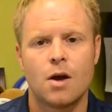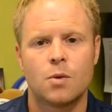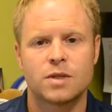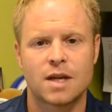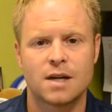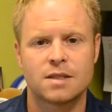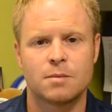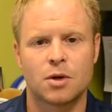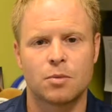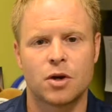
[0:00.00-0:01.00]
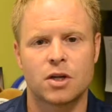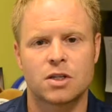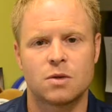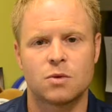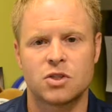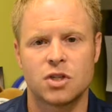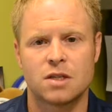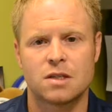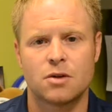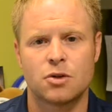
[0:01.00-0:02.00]
Wisconsin milk production was
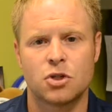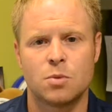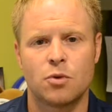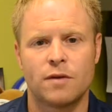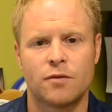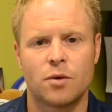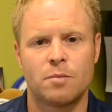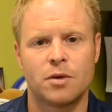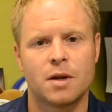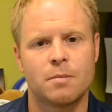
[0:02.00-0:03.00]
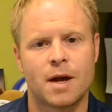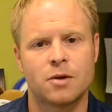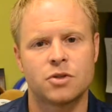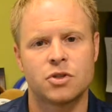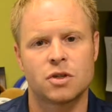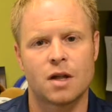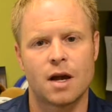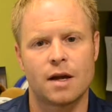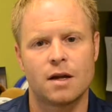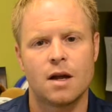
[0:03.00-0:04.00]
just under 2.4 billion pounds in
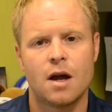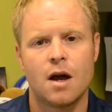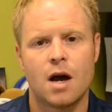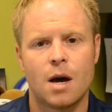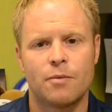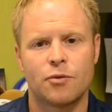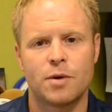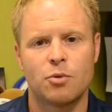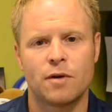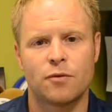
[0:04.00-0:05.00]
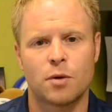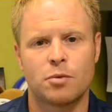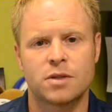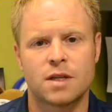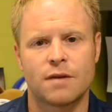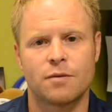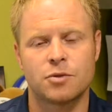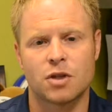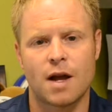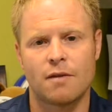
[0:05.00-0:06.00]
July, up 3.4% from
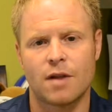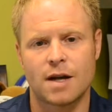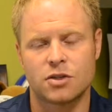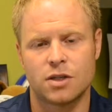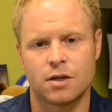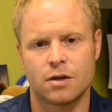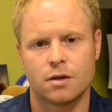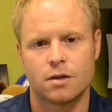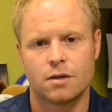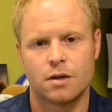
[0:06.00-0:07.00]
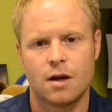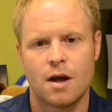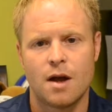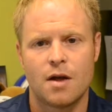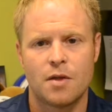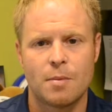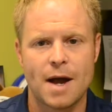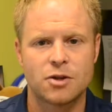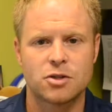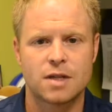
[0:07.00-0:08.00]
July of last year. The
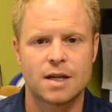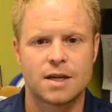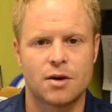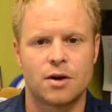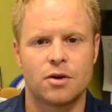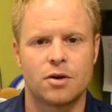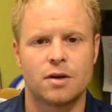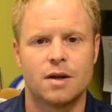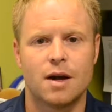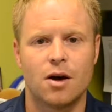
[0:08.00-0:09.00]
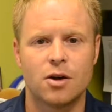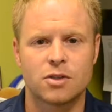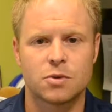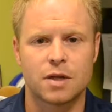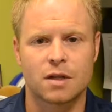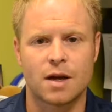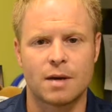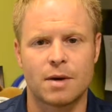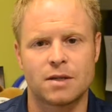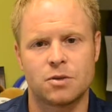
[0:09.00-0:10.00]
Badger State dairy herd also
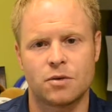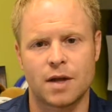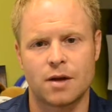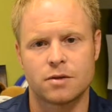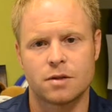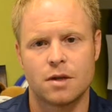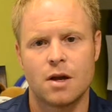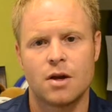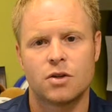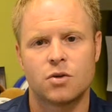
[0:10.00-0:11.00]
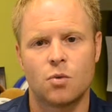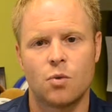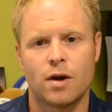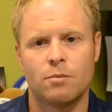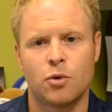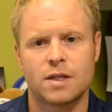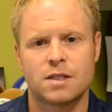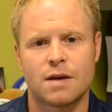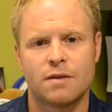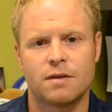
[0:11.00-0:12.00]
declined by 2,000 to
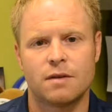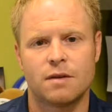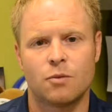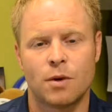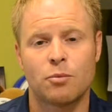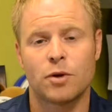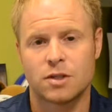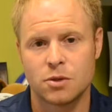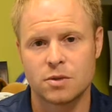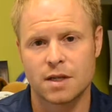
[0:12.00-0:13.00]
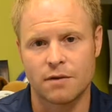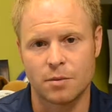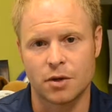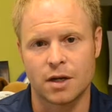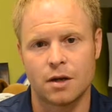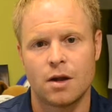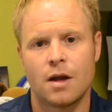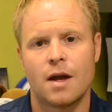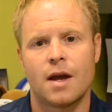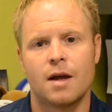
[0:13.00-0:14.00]
1.27 million
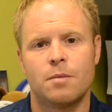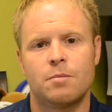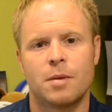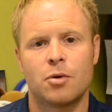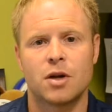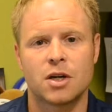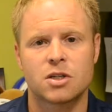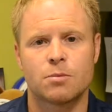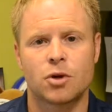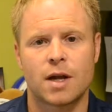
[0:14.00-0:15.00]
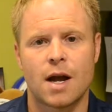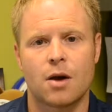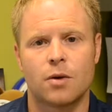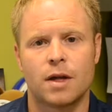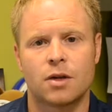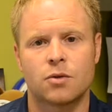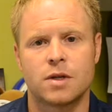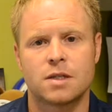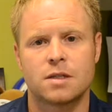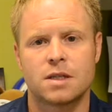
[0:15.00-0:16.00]
head, but production per cow
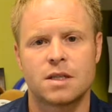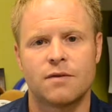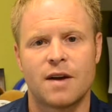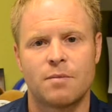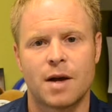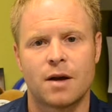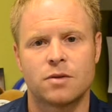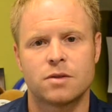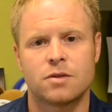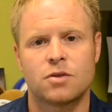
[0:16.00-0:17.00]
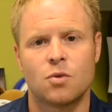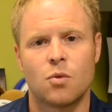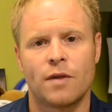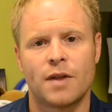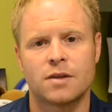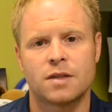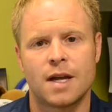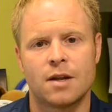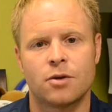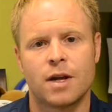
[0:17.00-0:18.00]
increased 65 pounds to
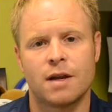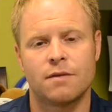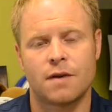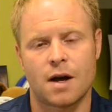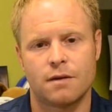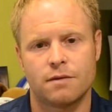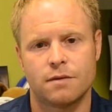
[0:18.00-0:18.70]
1,885.